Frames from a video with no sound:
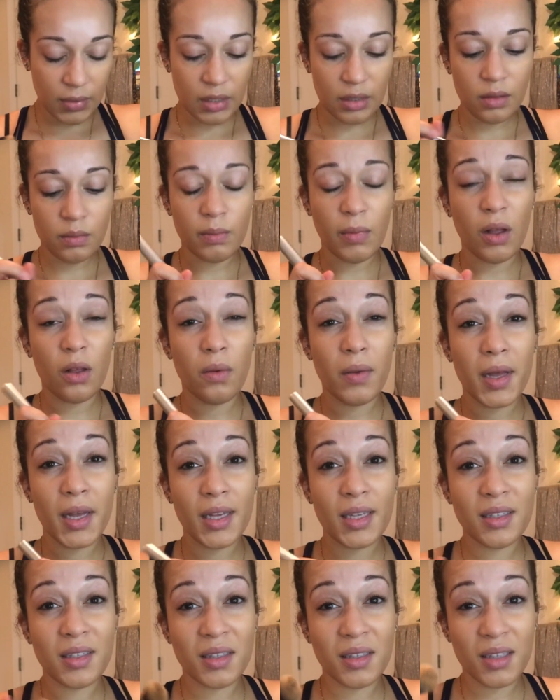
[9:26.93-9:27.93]
Smell
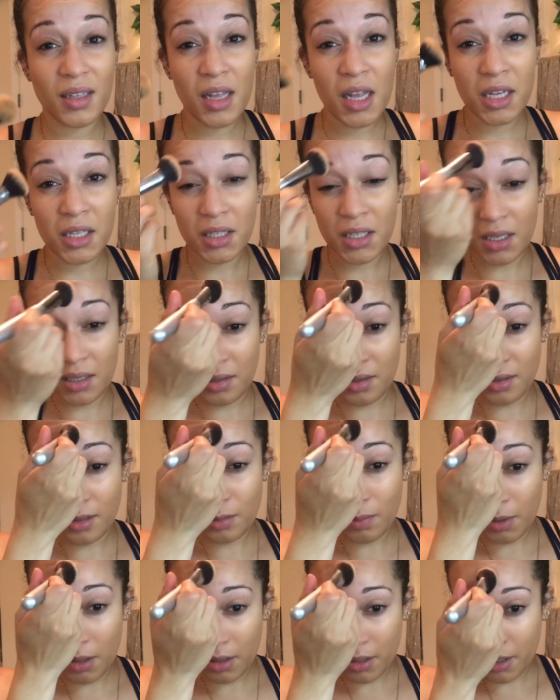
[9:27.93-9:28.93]
wise, it doesn't
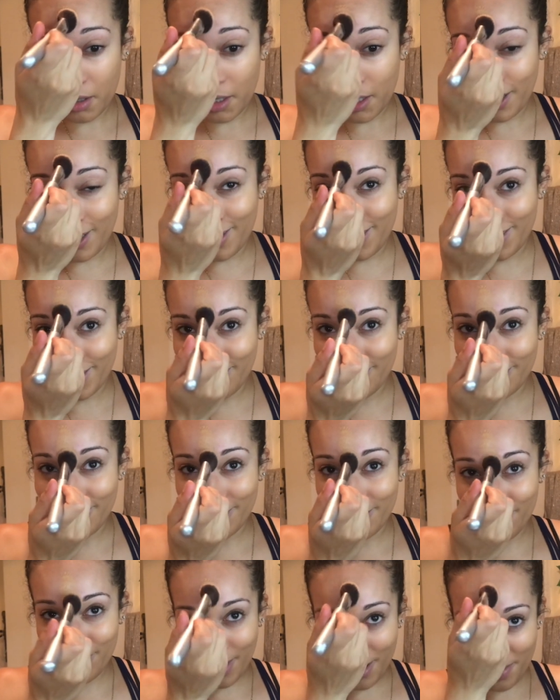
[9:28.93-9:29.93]
smell the greatest
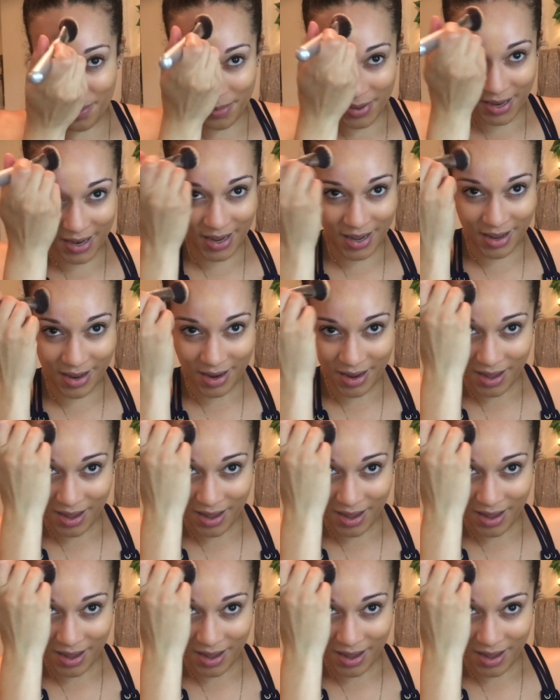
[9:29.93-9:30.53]
in my opinion.